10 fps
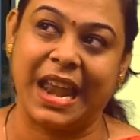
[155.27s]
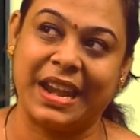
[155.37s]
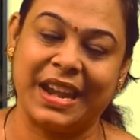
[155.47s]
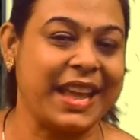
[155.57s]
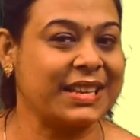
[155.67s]

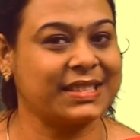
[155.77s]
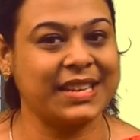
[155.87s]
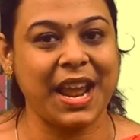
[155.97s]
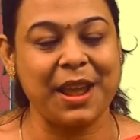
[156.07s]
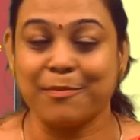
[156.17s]
Next
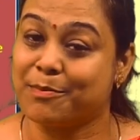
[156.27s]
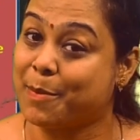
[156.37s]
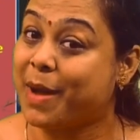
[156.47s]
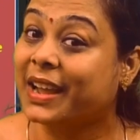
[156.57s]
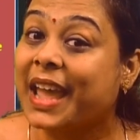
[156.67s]
day,
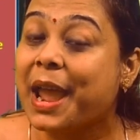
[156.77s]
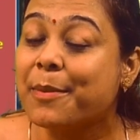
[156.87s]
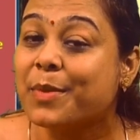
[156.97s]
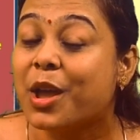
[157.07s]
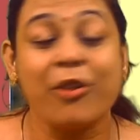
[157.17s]
Mama
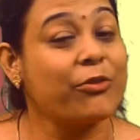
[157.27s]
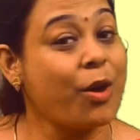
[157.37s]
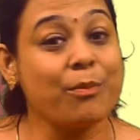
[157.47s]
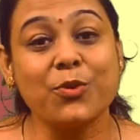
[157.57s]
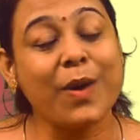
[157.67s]
came
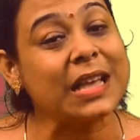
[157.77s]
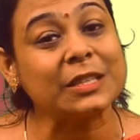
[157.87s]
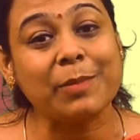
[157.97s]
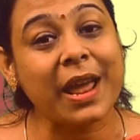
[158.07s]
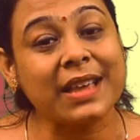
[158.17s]
from Bua's
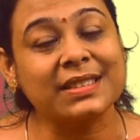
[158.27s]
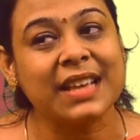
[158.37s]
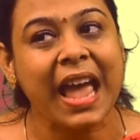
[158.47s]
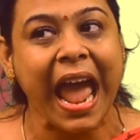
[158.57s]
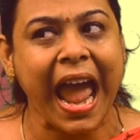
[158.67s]
place
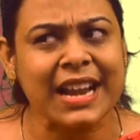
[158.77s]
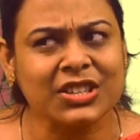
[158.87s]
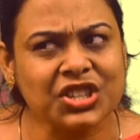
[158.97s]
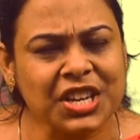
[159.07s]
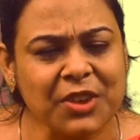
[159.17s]
and
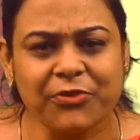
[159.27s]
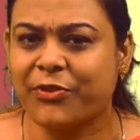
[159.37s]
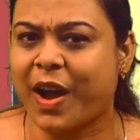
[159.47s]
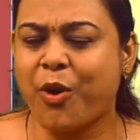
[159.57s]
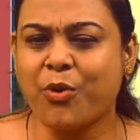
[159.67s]
she
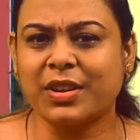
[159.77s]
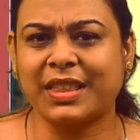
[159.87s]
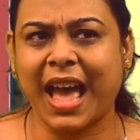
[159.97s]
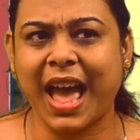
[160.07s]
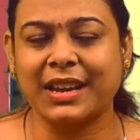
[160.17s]
found
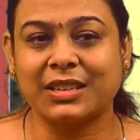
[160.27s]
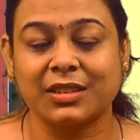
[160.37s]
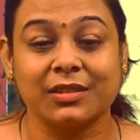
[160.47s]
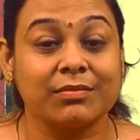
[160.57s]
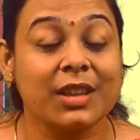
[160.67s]
that
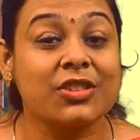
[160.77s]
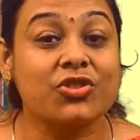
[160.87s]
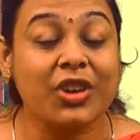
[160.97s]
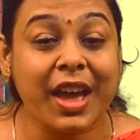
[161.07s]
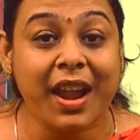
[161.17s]
the
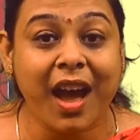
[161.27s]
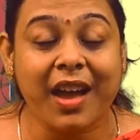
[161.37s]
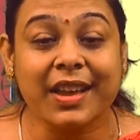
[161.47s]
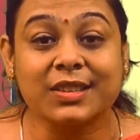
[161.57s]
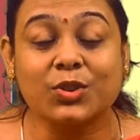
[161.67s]

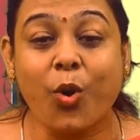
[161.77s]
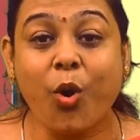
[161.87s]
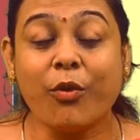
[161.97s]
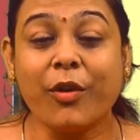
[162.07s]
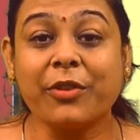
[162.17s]
chana is
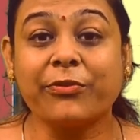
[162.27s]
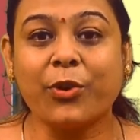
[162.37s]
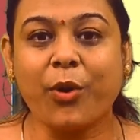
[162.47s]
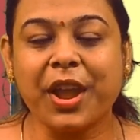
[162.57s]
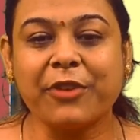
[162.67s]

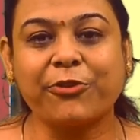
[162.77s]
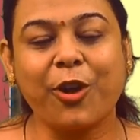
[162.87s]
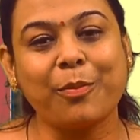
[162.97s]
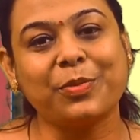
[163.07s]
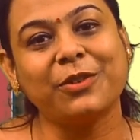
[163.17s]
overflowing
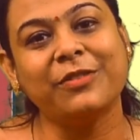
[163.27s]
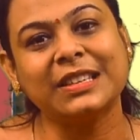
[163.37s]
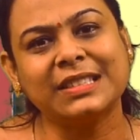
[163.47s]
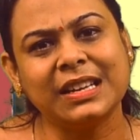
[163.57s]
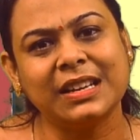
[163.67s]
from the
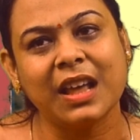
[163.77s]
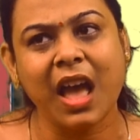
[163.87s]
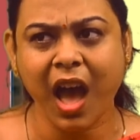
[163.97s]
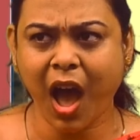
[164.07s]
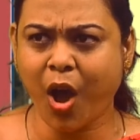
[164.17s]
vessel.
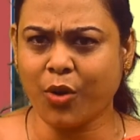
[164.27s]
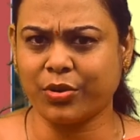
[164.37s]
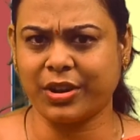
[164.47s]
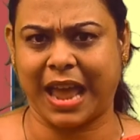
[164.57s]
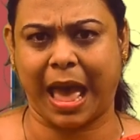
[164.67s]
How could
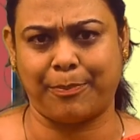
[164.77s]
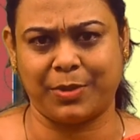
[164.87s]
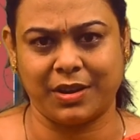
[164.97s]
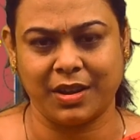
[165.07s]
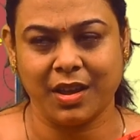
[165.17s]
it
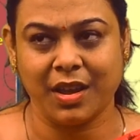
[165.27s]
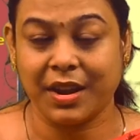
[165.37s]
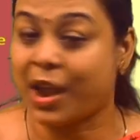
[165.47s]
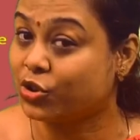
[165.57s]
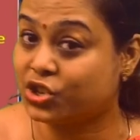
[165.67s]
happen?
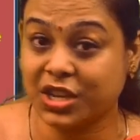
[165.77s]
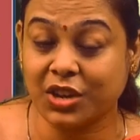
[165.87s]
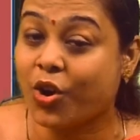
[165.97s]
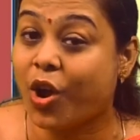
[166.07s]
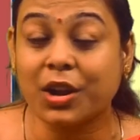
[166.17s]
Now she
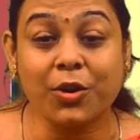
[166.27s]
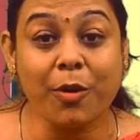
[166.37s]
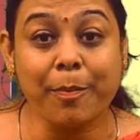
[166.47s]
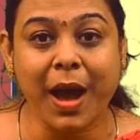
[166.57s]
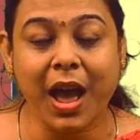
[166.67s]
called
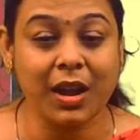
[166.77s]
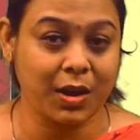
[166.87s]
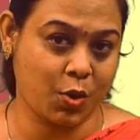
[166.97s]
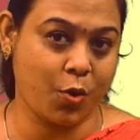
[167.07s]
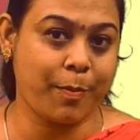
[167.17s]
Gopal.
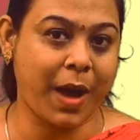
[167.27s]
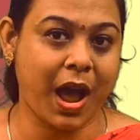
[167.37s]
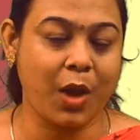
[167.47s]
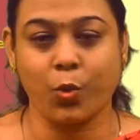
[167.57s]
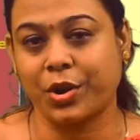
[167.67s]

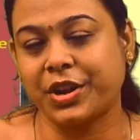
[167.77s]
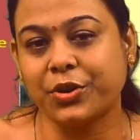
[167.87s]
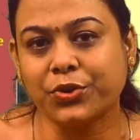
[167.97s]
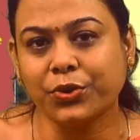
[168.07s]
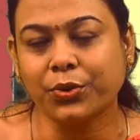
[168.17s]
Gopal, what did
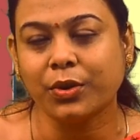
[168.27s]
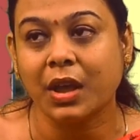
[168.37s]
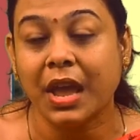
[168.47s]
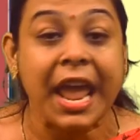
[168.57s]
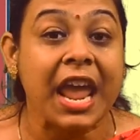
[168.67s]
you do?
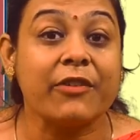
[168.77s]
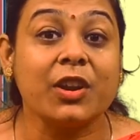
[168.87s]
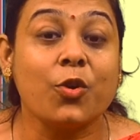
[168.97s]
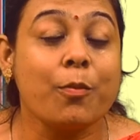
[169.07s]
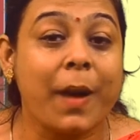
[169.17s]

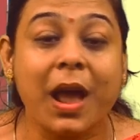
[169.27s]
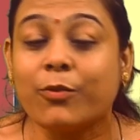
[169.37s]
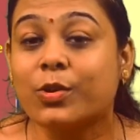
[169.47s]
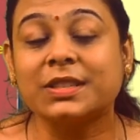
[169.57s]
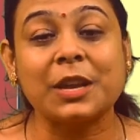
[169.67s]
Even Gopal
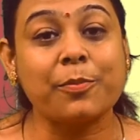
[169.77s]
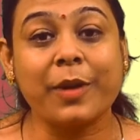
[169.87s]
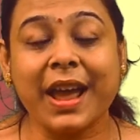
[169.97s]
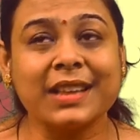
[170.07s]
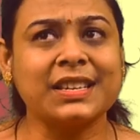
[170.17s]
was
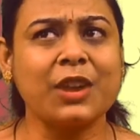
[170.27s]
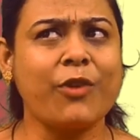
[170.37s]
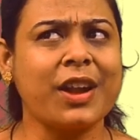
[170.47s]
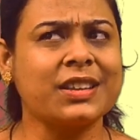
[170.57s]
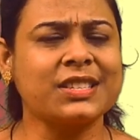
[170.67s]
surprised and
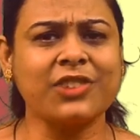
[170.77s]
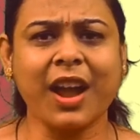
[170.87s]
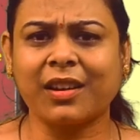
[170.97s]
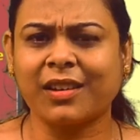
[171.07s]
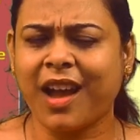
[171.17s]
wonderstruck.
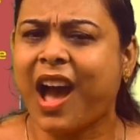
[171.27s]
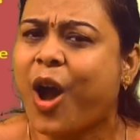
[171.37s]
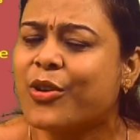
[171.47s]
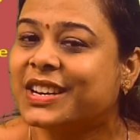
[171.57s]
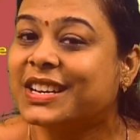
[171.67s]

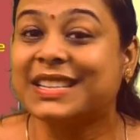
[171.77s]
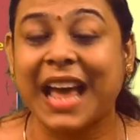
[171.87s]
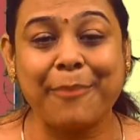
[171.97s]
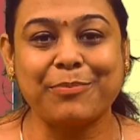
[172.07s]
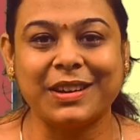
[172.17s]
How did it
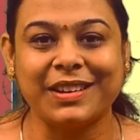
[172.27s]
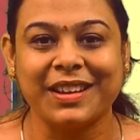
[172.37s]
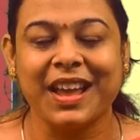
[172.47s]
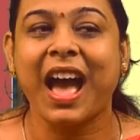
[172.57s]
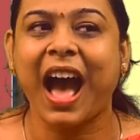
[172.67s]
happen?
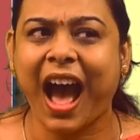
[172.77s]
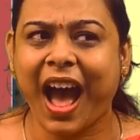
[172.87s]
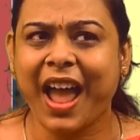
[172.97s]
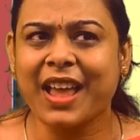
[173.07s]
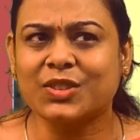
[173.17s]

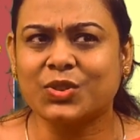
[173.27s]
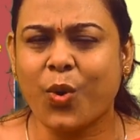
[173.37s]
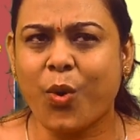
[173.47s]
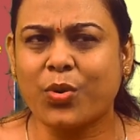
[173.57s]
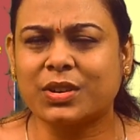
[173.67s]
I
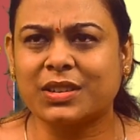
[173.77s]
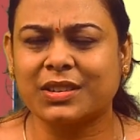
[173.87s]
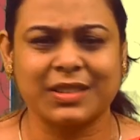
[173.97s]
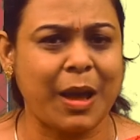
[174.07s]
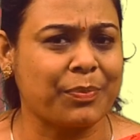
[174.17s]
soaked
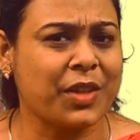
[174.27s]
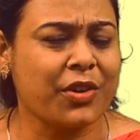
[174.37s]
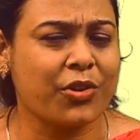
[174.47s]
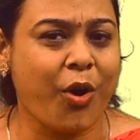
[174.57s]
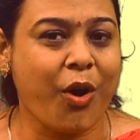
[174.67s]
something
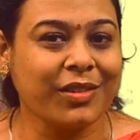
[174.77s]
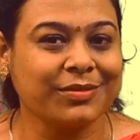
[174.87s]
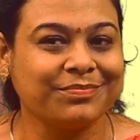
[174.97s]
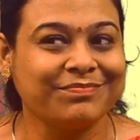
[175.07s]
wrong?